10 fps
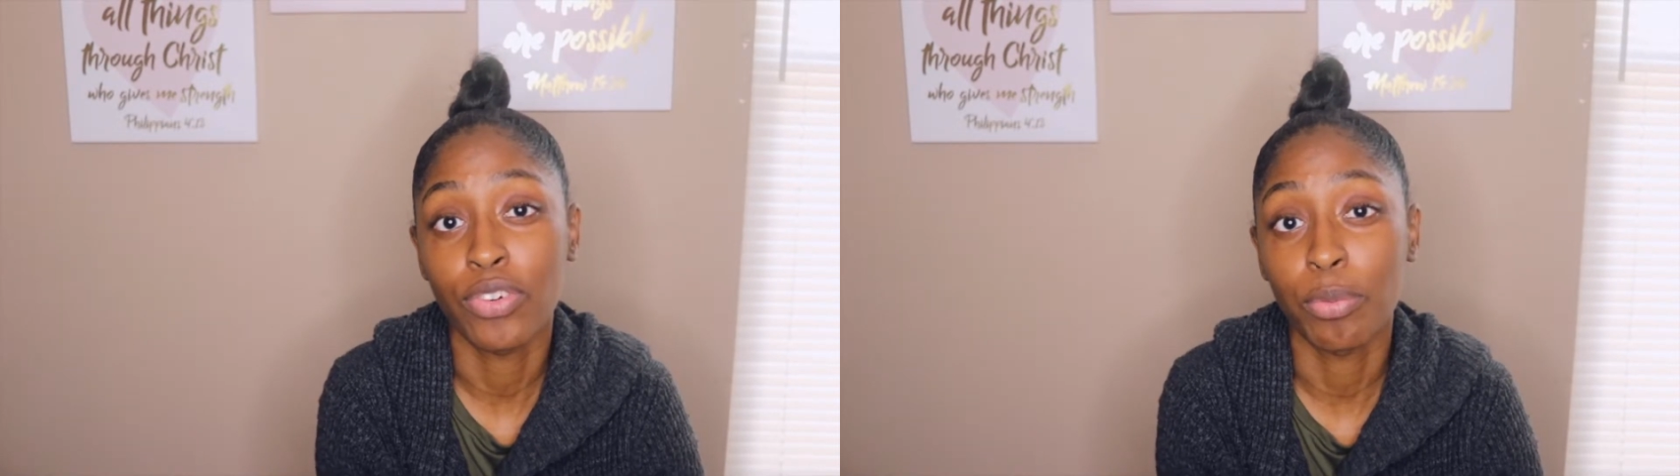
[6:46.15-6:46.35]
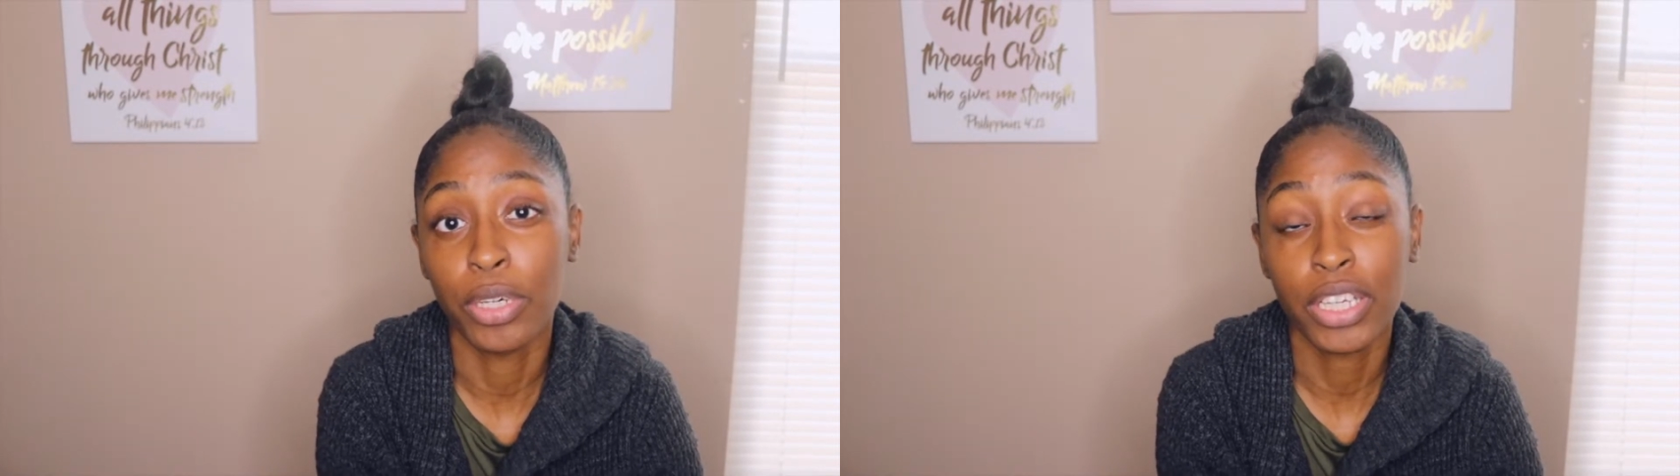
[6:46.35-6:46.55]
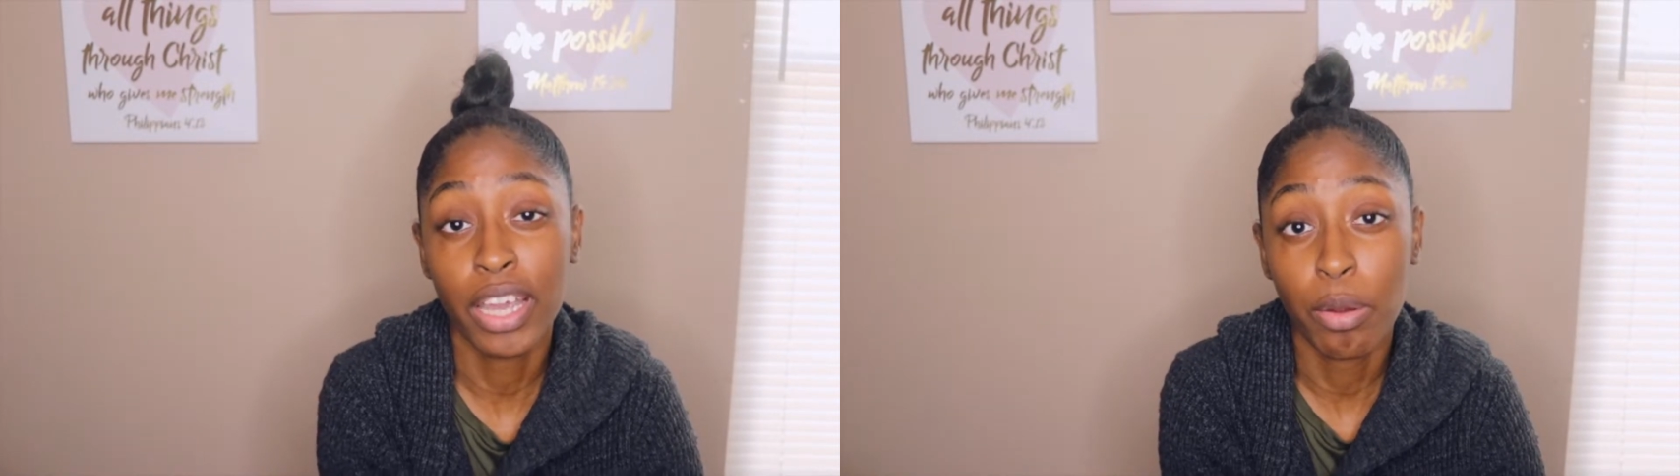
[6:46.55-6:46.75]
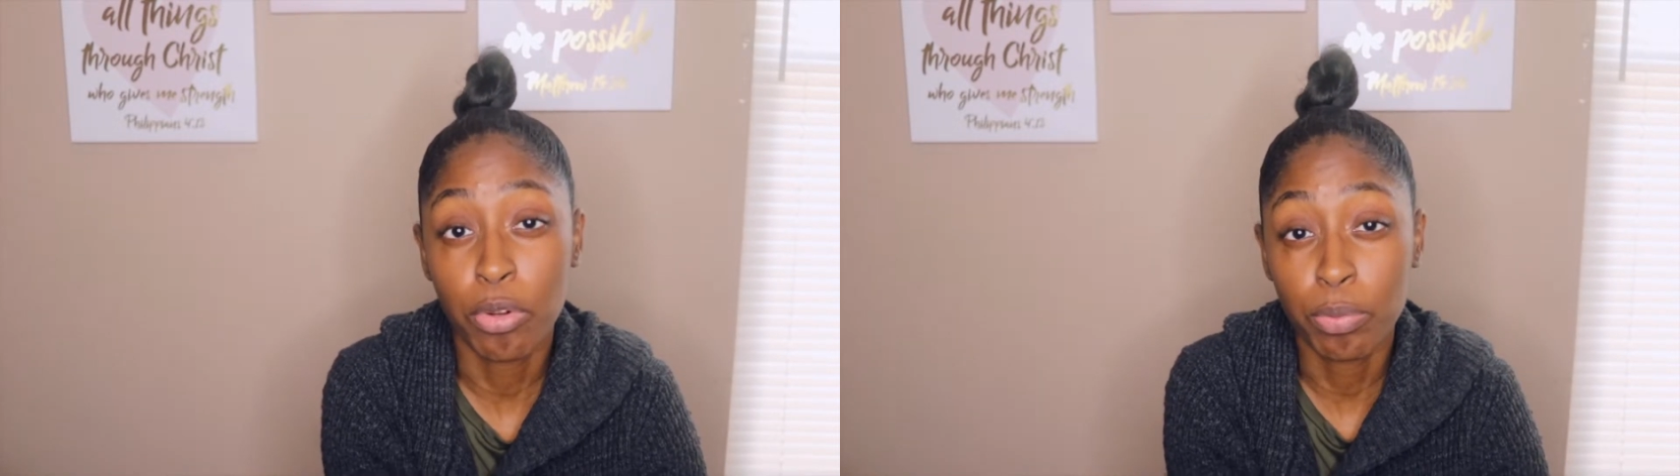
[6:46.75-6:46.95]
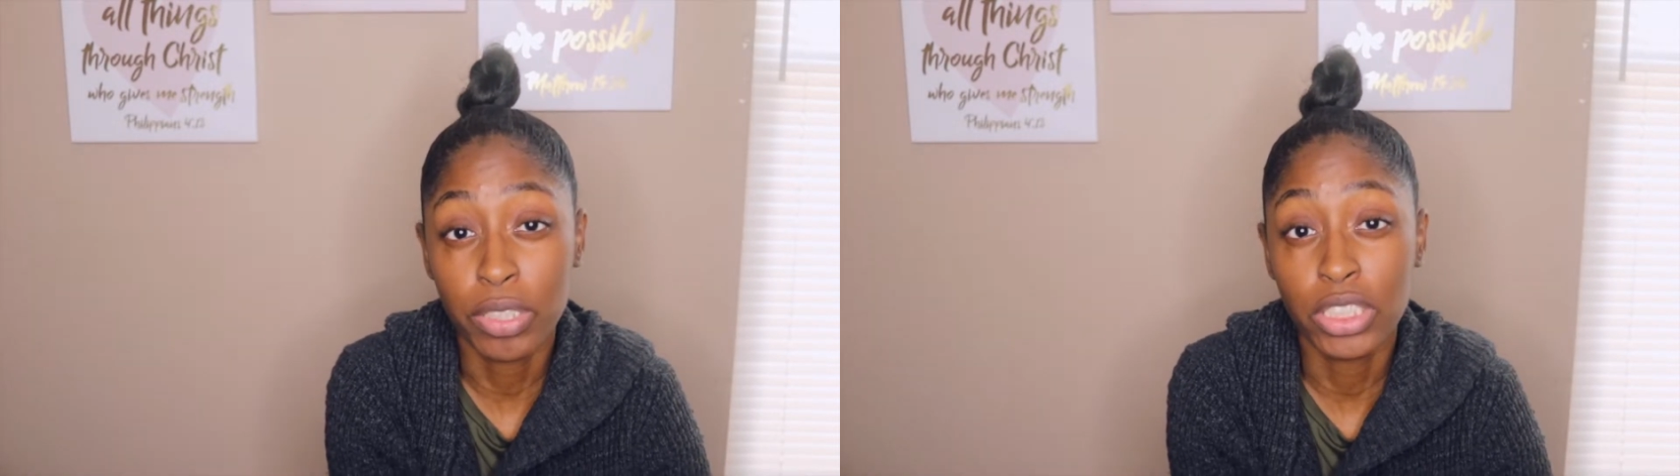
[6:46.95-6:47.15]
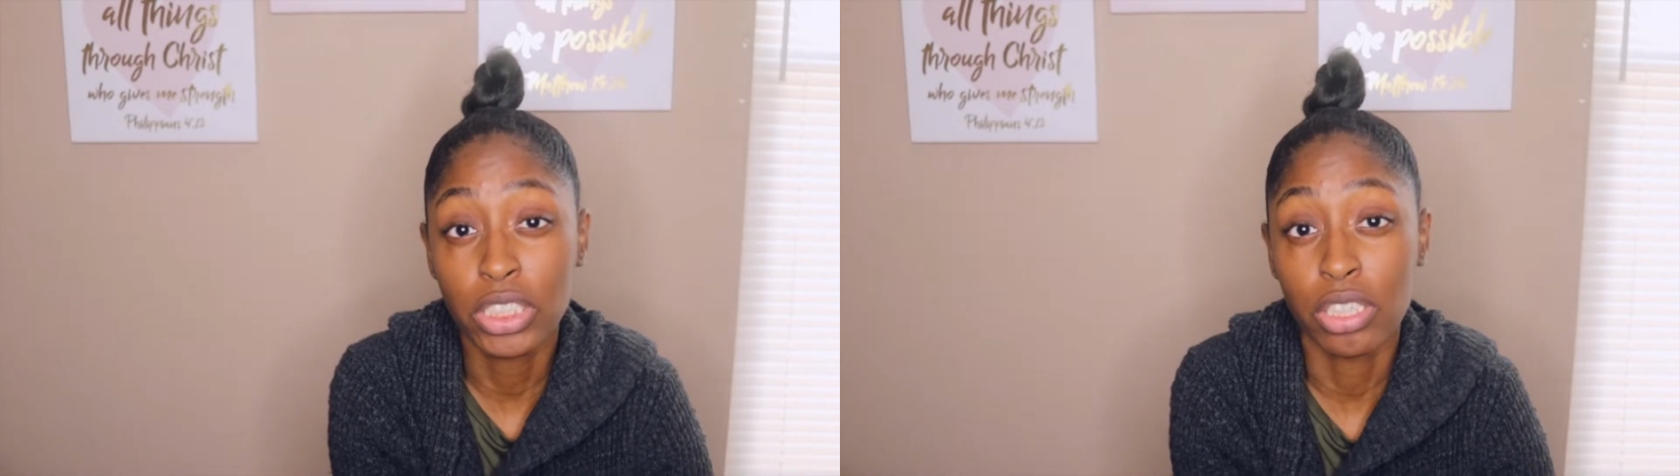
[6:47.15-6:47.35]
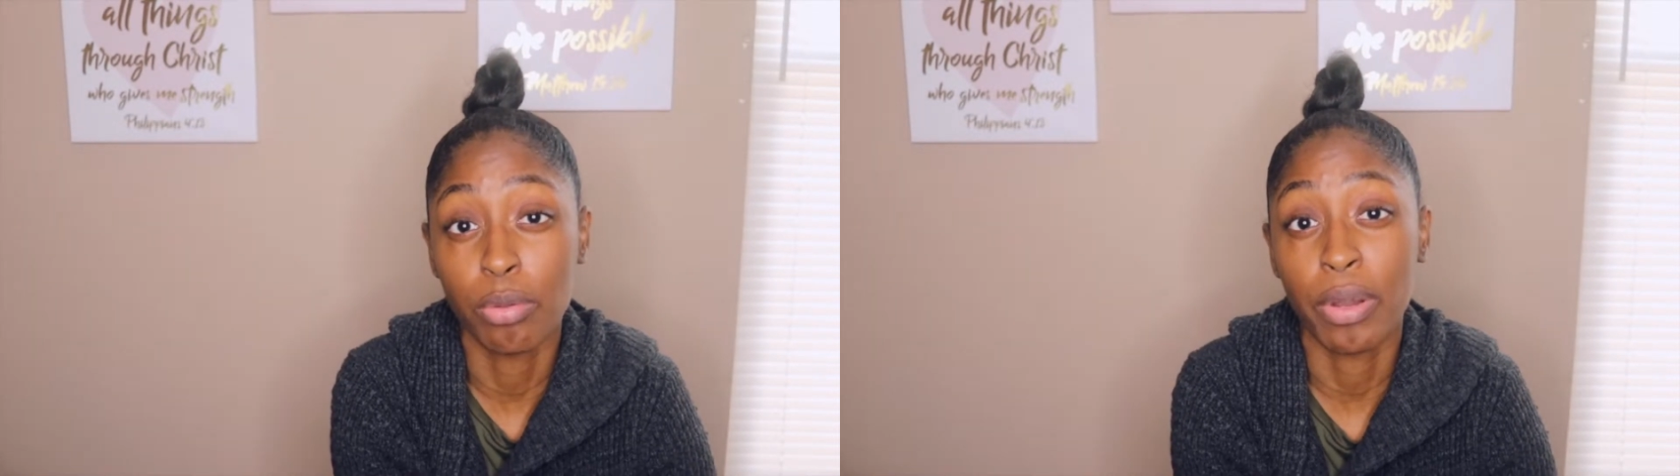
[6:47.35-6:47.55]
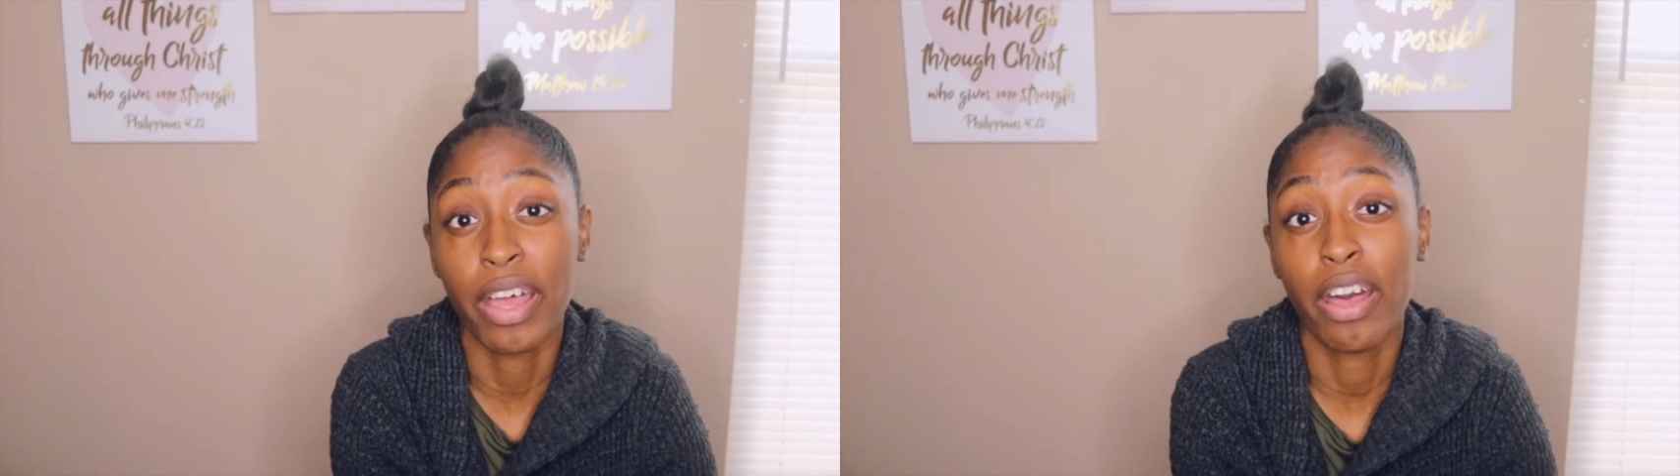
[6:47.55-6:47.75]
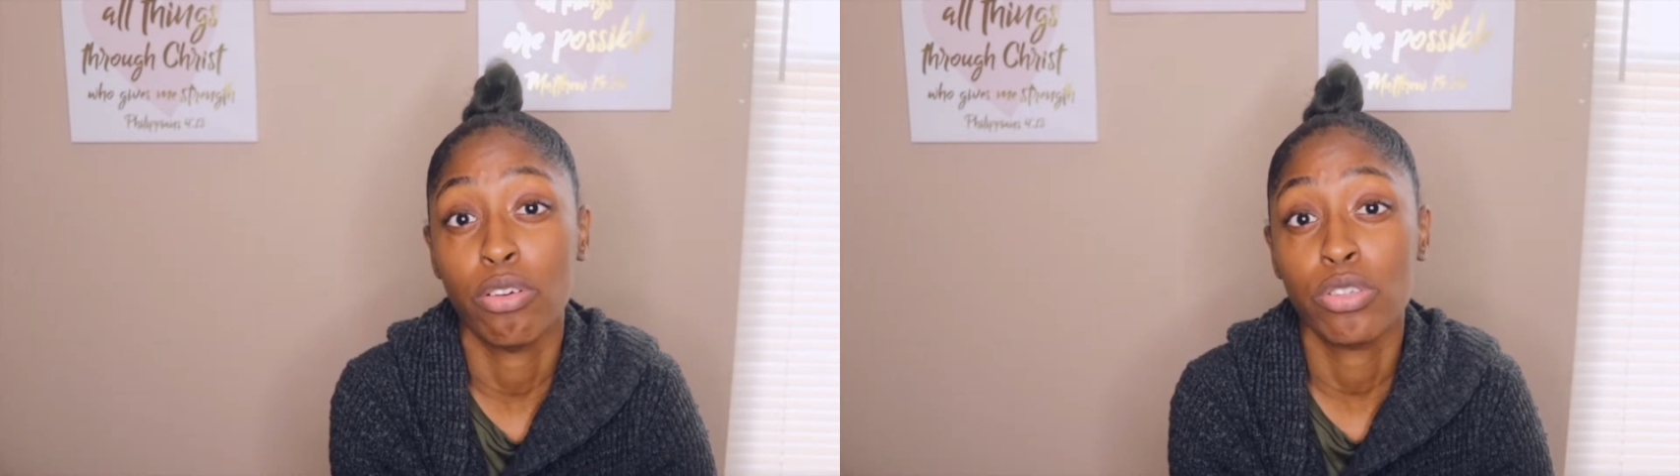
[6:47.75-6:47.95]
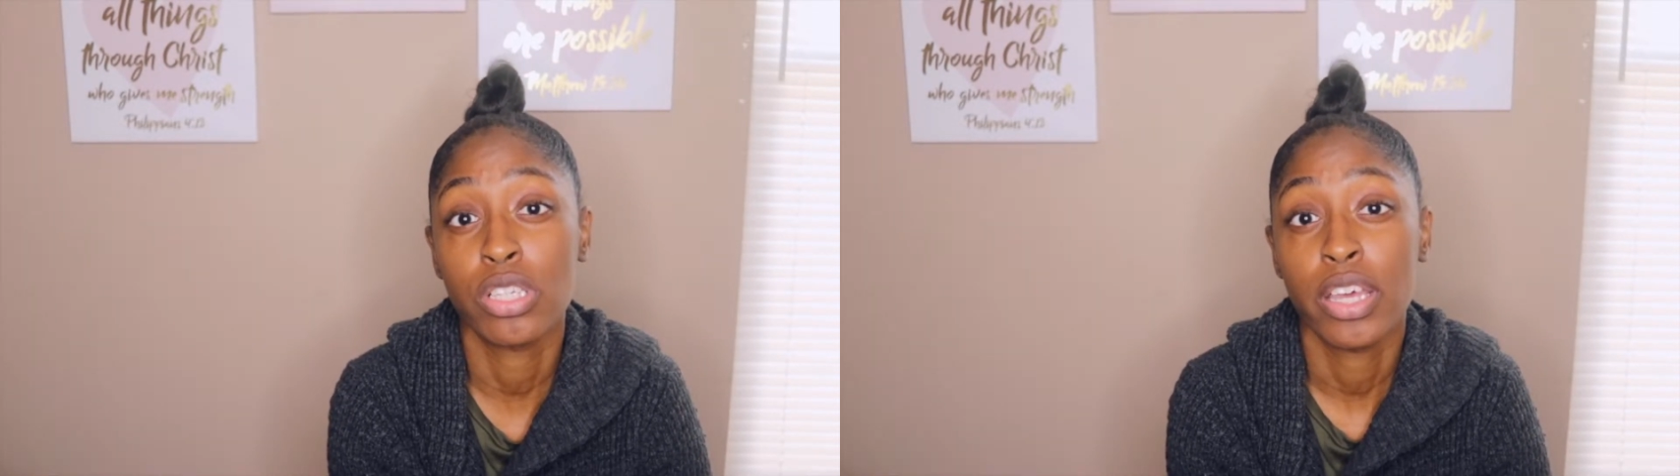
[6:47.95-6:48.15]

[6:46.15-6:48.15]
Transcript: from a camera place near my house